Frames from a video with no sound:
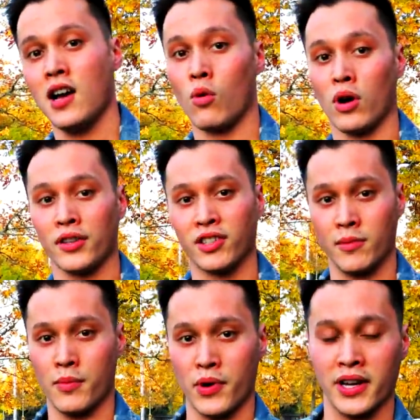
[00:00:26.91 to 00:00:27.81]
We're also going
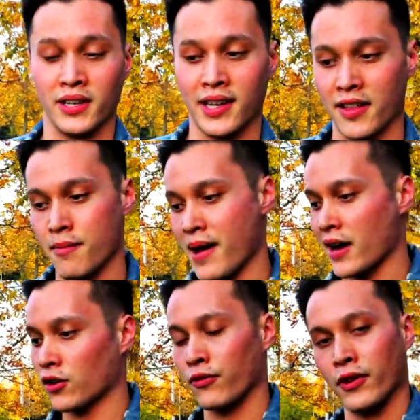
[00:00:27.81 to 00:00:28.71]
to be breaking down the
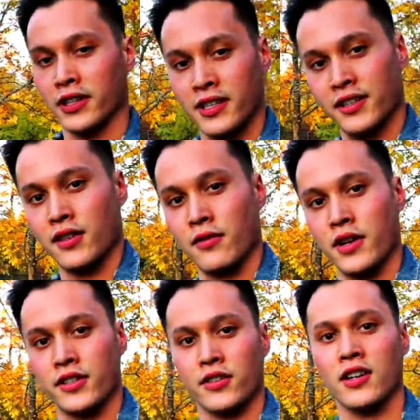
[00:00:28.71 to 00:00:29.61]
macro friendliness of the
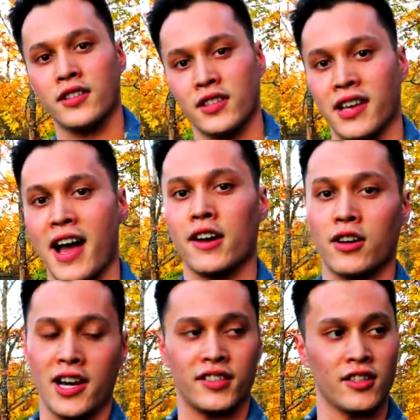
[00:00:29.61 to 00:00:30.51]
restaurants and
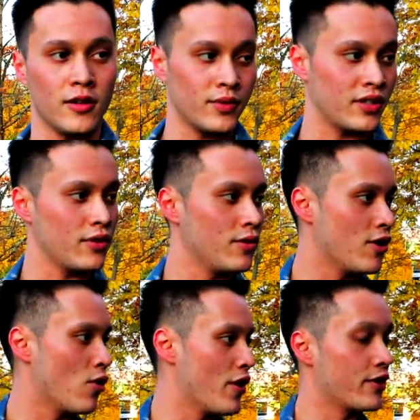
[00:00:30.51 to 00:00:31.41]
categorizing them so you
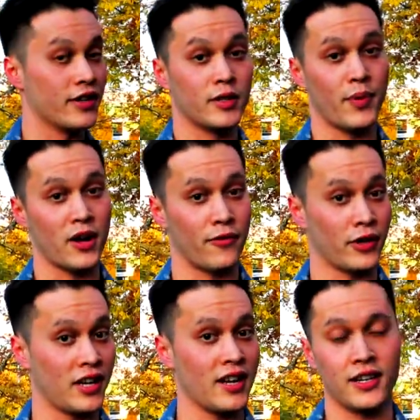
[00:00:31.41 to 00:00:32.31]
know whether it's better for
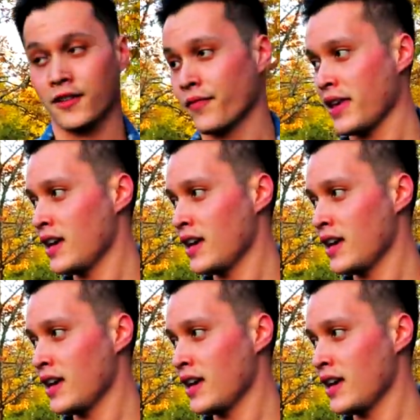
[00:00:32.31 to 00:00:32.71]
cutting,